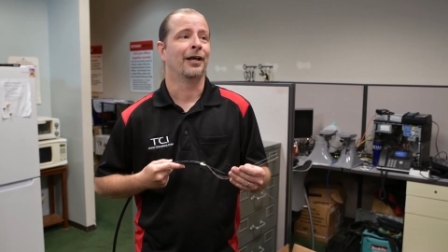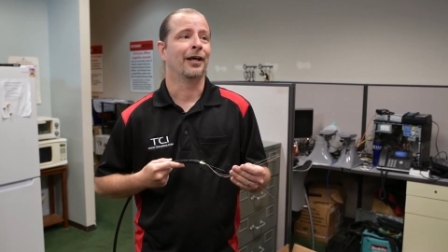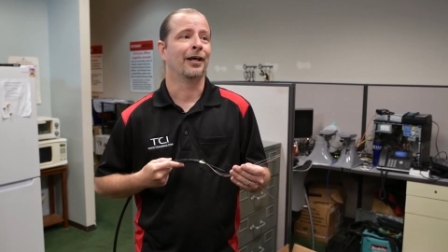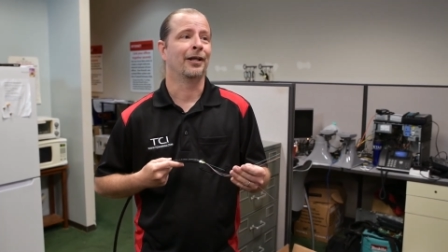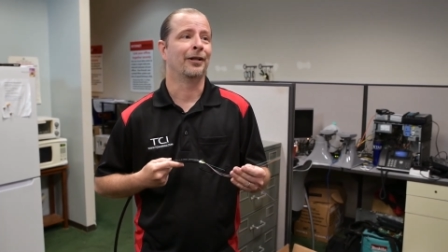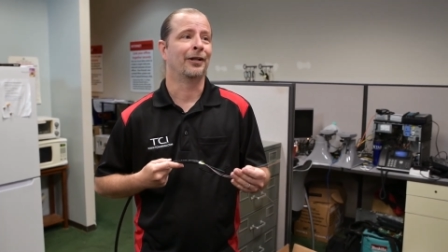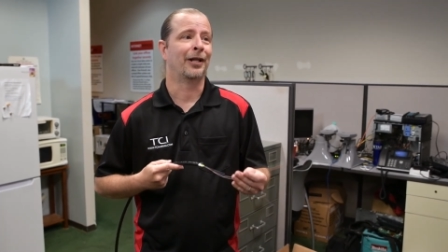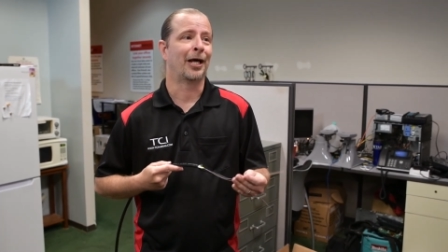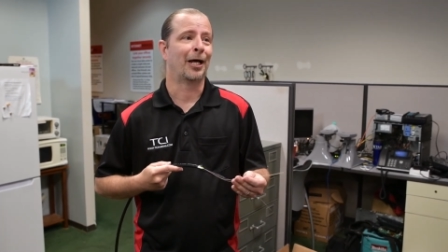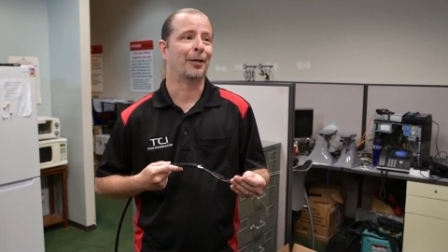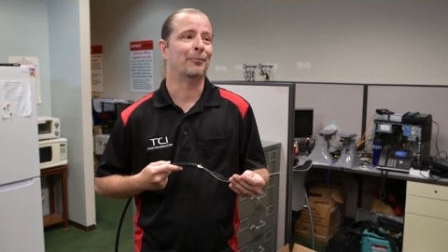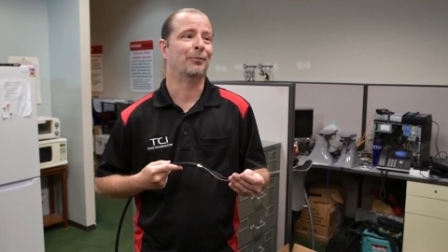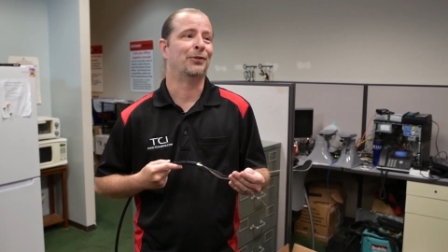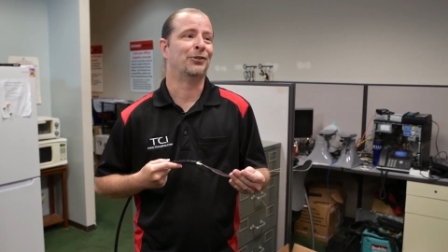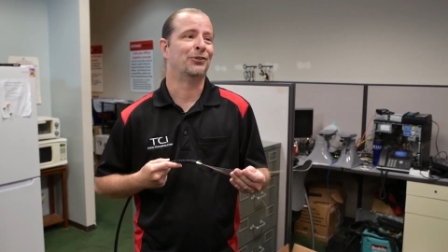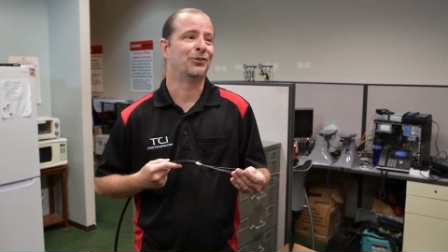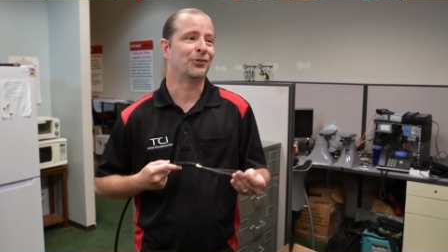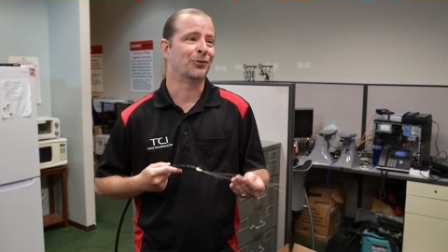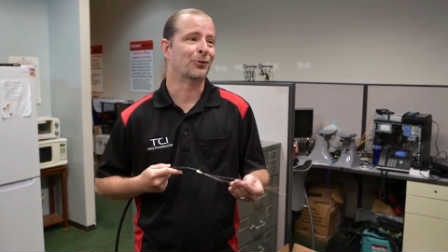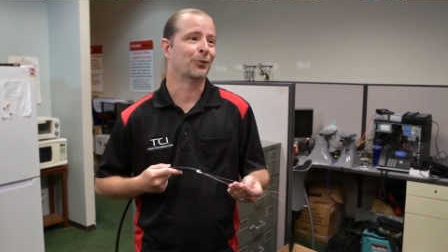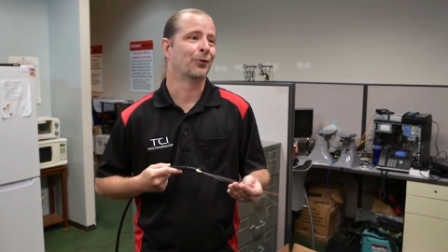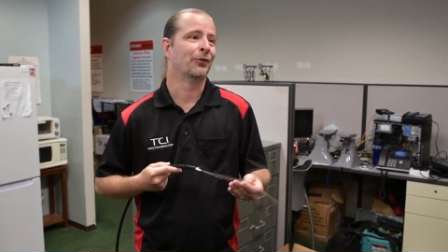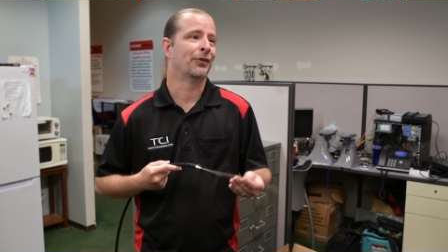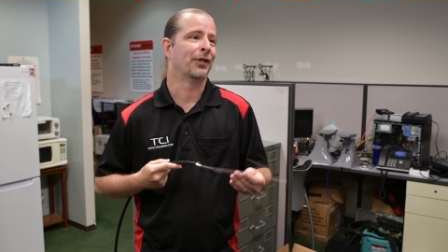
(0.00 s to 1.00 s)
and not be
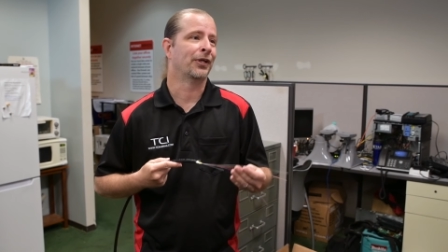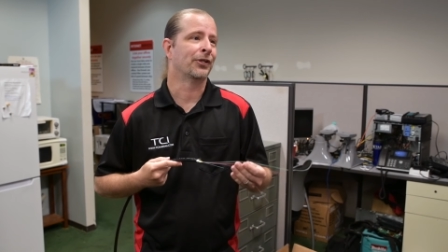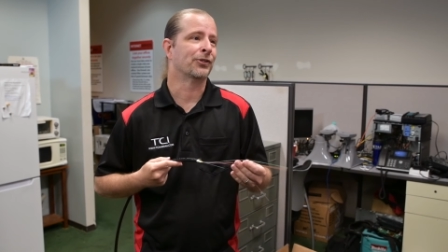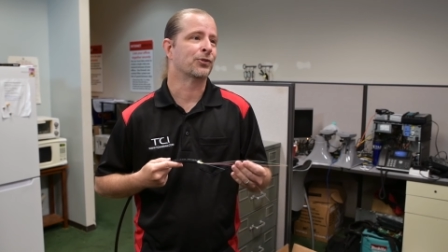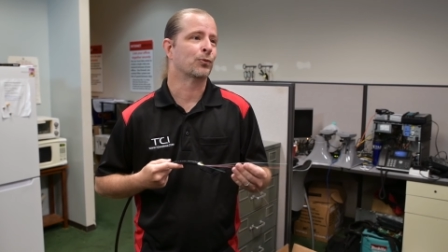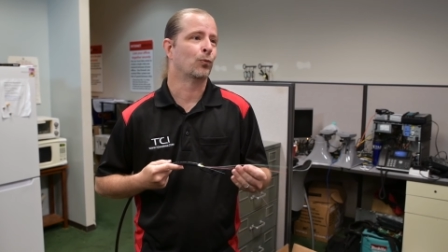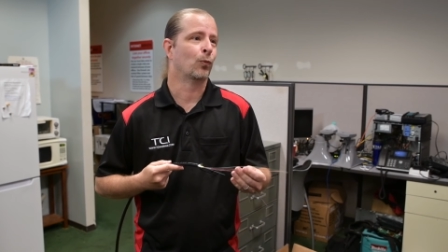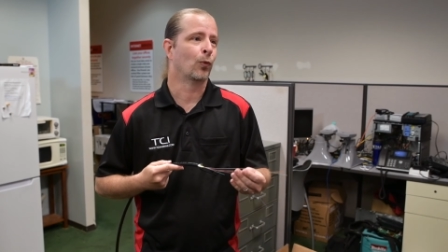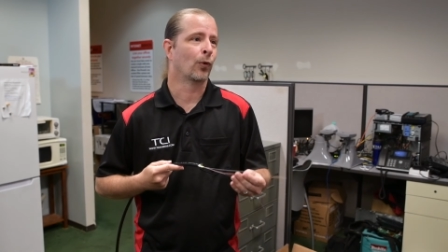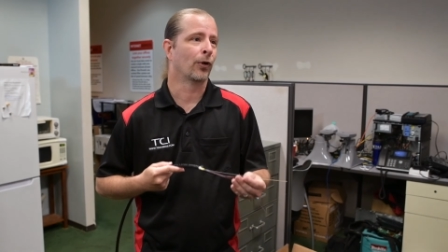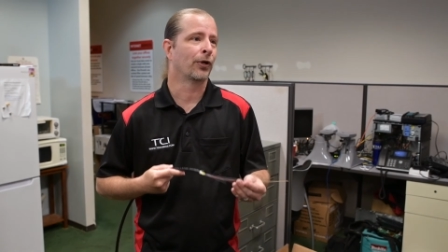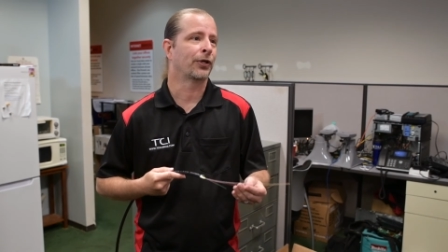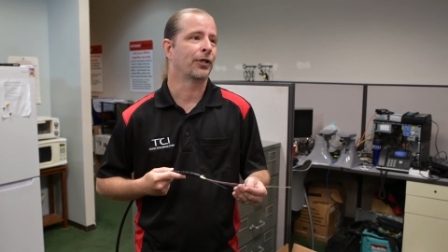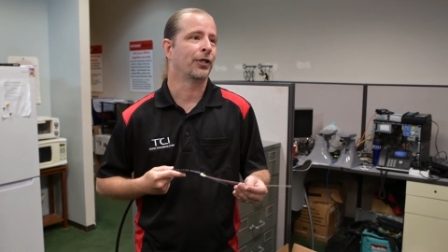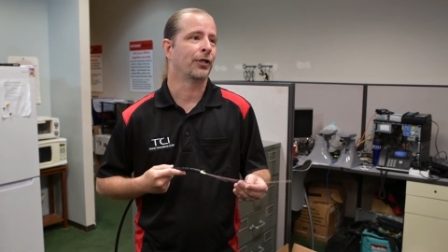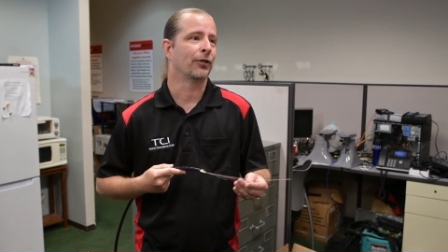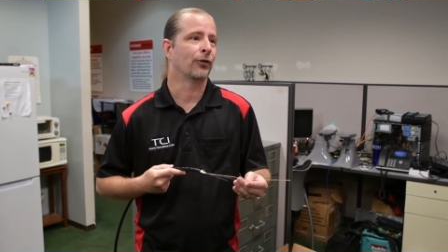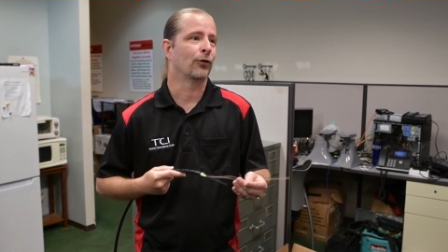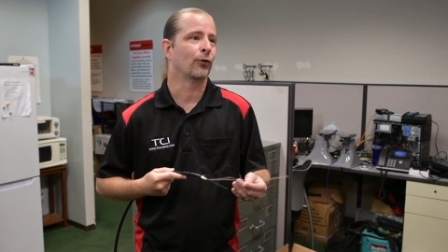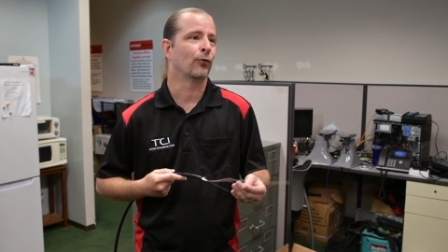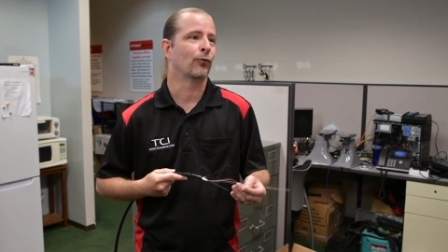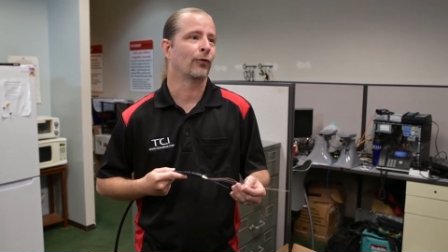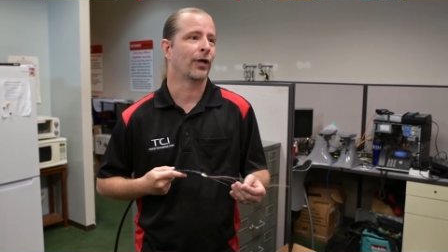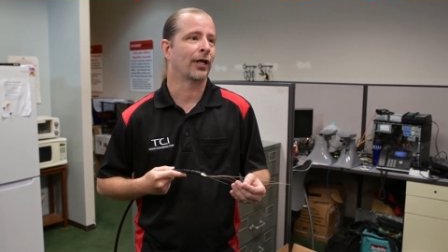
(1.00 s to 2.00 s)
sure that it's
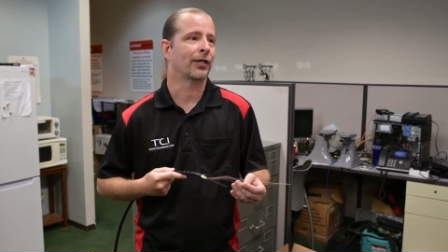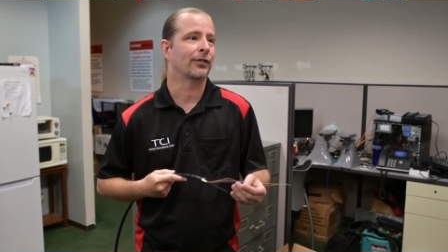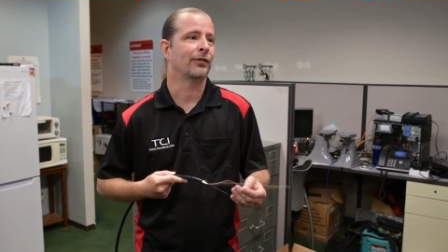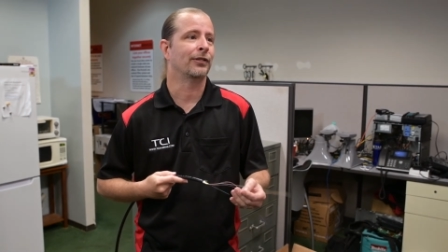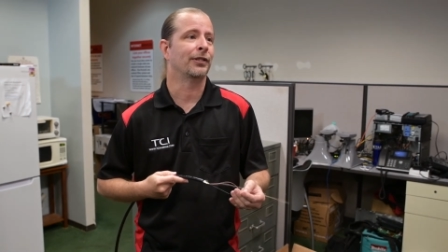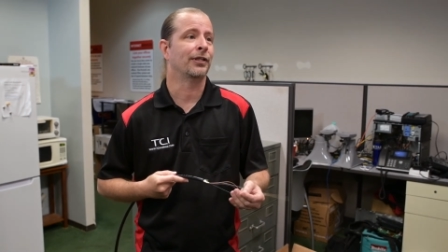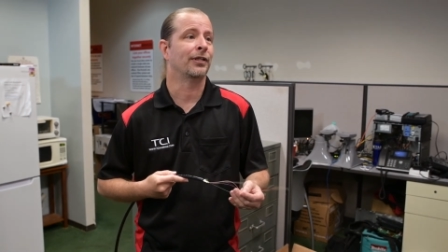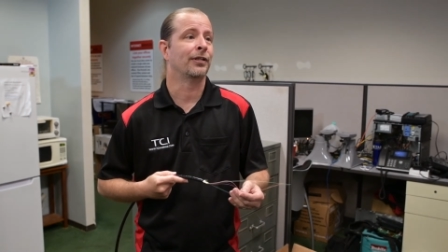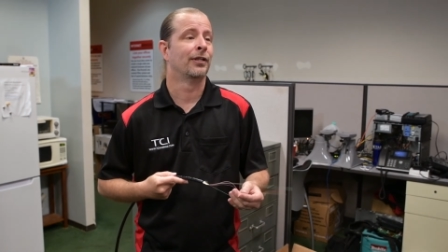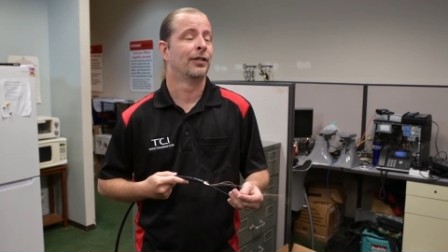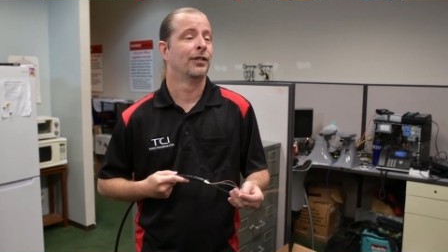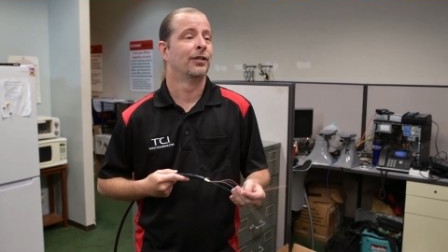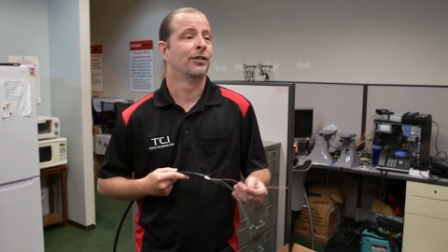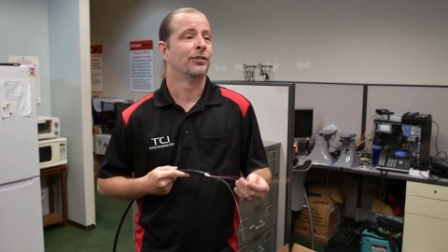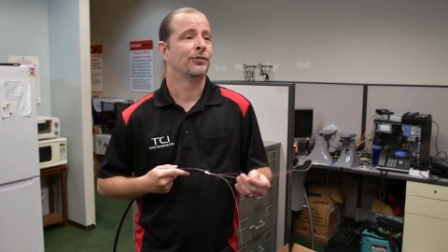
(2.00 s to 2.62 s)
working correctly.